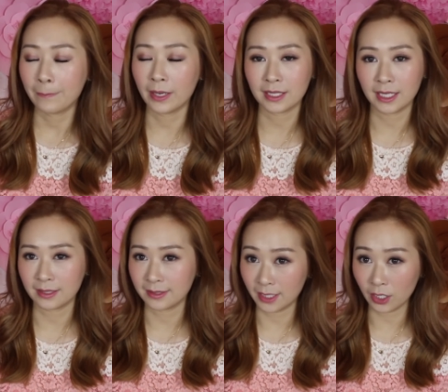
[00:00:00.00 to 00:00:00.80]
but
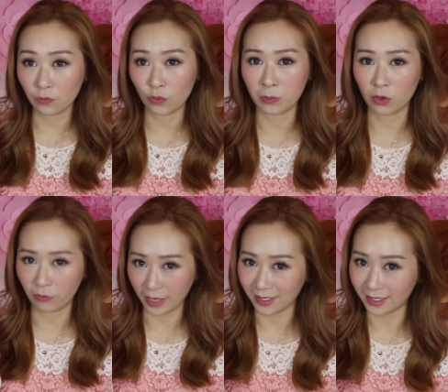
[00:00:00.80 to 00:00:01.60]
it didn't
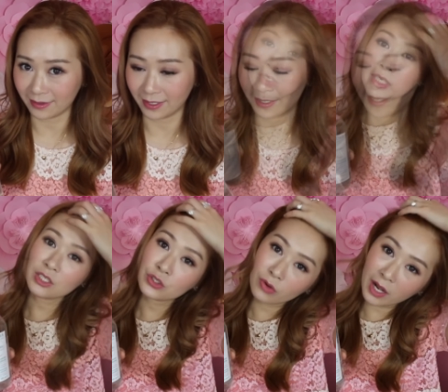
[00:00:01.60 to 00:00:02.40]
remove anything. You
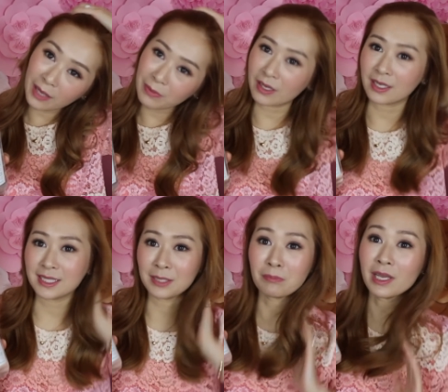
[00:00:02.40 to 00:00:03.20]
can try
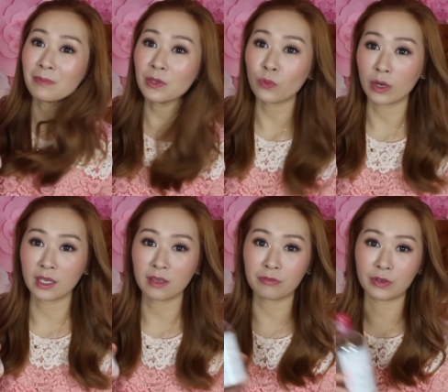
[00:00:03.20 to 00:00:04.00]
because it may be
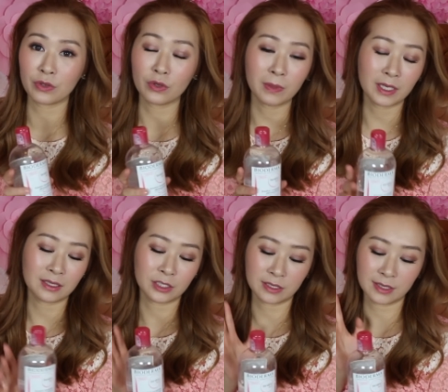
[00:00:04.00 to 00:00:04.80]
working for you but
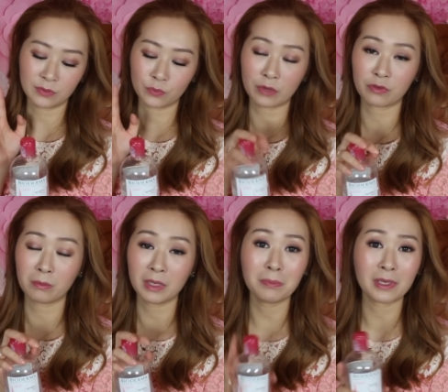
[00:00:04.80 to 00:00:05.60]
it just didn't work
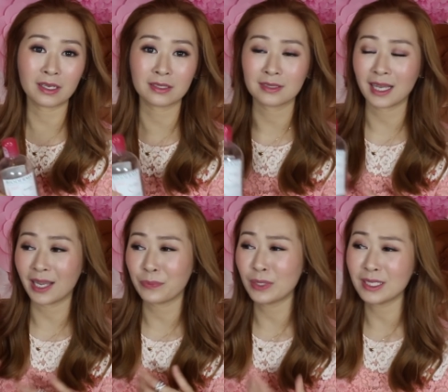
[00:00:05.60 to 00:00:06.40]
for me because
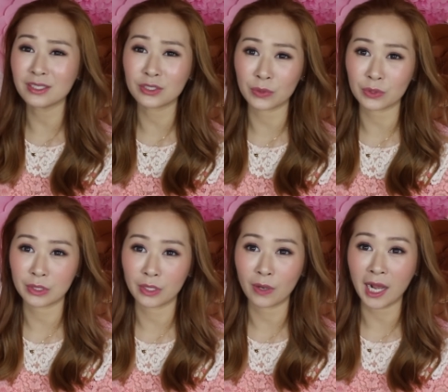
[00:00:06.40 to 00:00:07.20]
I really
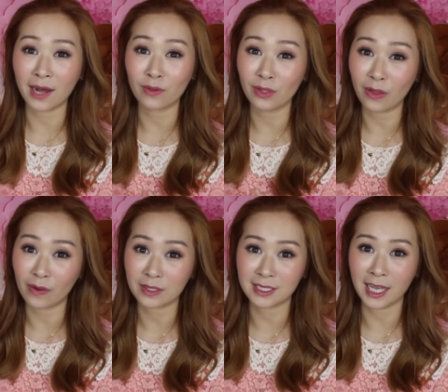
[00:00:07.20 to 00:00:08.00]
don't know how
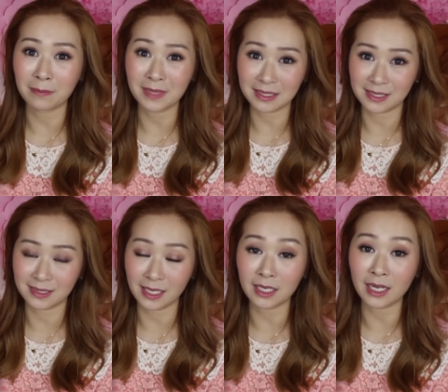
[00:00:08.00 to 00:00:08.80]
long time that
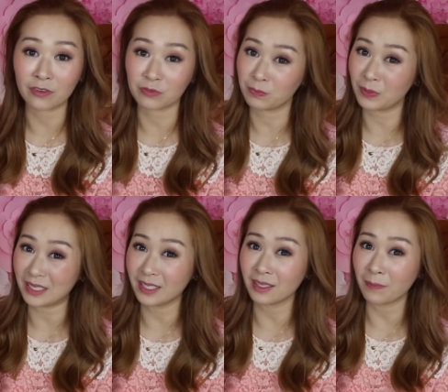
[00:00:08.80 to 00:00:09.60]
stain have
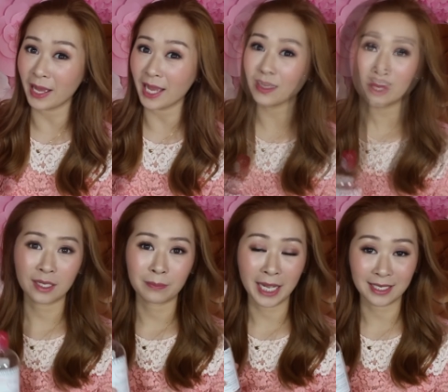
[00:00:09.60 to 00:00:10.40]
been in the bag.
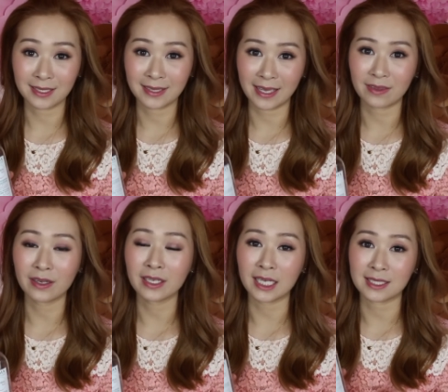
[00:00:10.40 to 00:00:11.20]
When patent
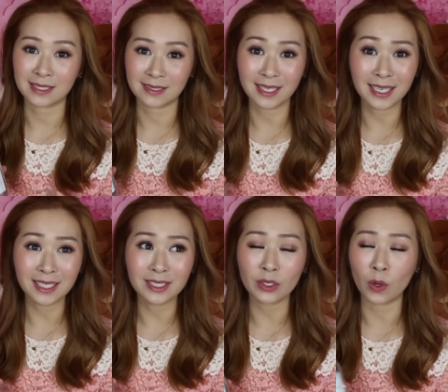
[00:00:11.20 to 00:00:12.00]
leather gets
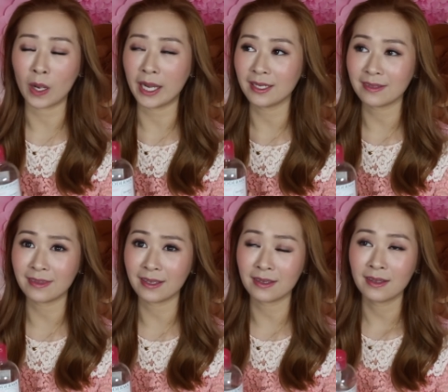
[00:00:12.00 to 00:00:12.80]
stained or
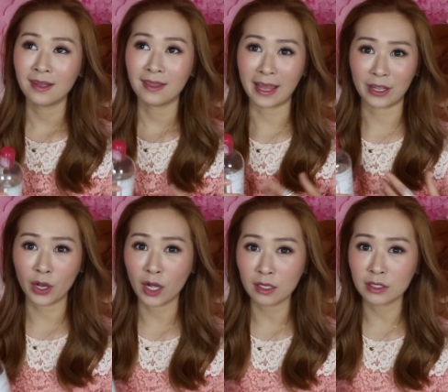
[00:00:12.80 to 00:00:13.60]
anything like
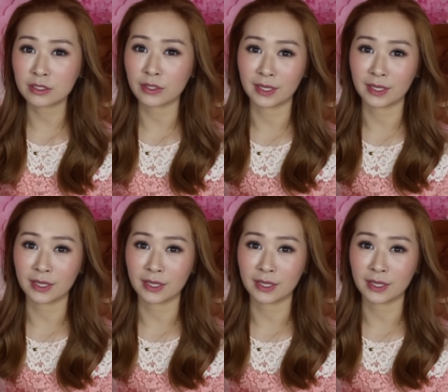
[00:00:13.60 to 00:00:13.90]
colors